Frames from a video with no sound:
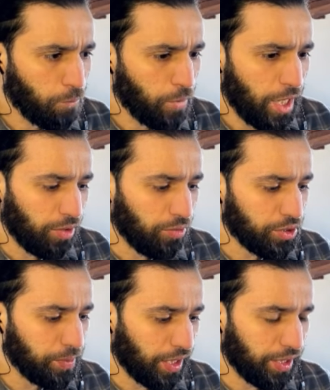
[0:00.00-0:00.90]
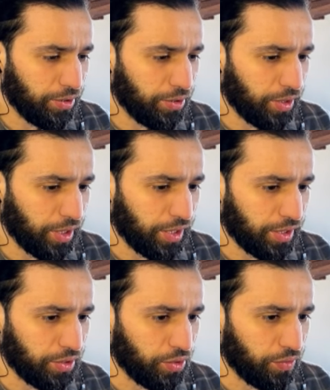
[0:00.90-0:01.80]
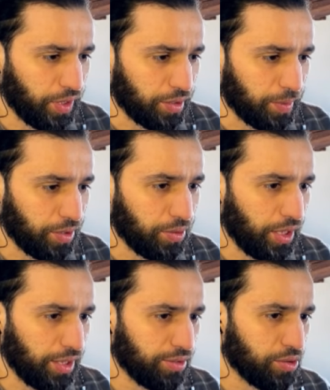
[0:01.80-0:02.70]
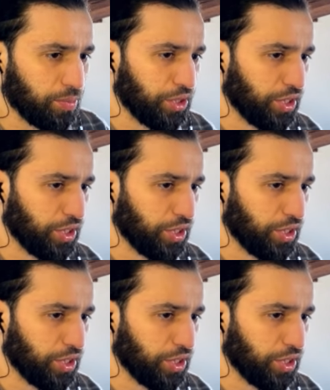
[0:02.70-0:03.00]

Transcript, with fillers: I would speak. I know I cut it so fast, but I would like to speak.